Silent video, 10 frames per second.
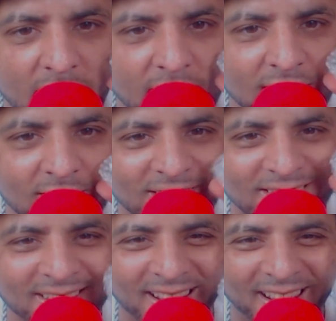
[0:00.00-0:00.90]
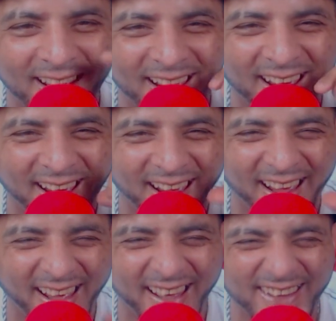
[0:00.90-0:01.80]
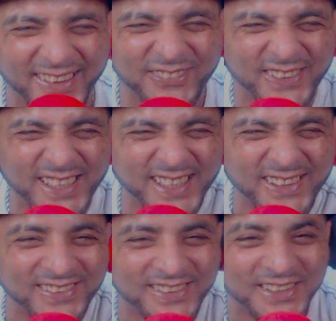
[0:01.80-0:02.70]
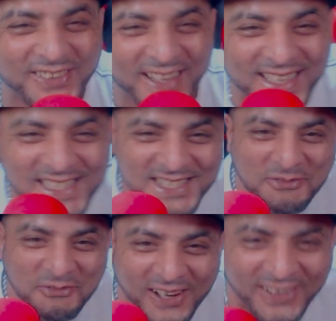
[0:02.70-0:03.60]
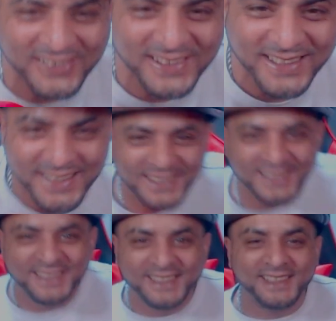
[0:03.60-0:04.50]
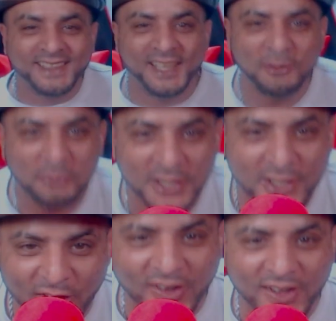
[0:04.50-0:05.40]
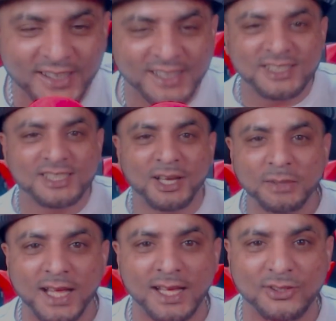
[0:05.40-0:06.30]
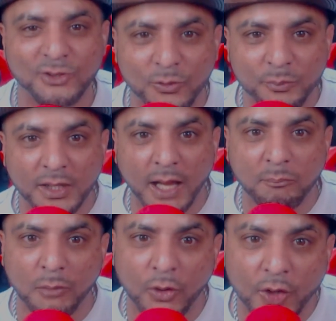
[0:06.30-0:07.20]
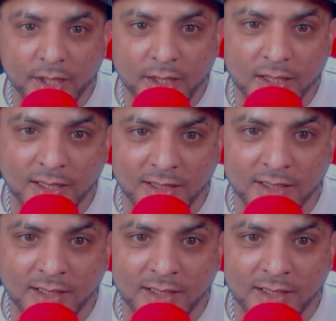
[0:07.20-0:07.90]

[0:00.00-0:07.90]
mind. Those videos are crazy, bro. They be on it. Tell me that you don't be like, boing.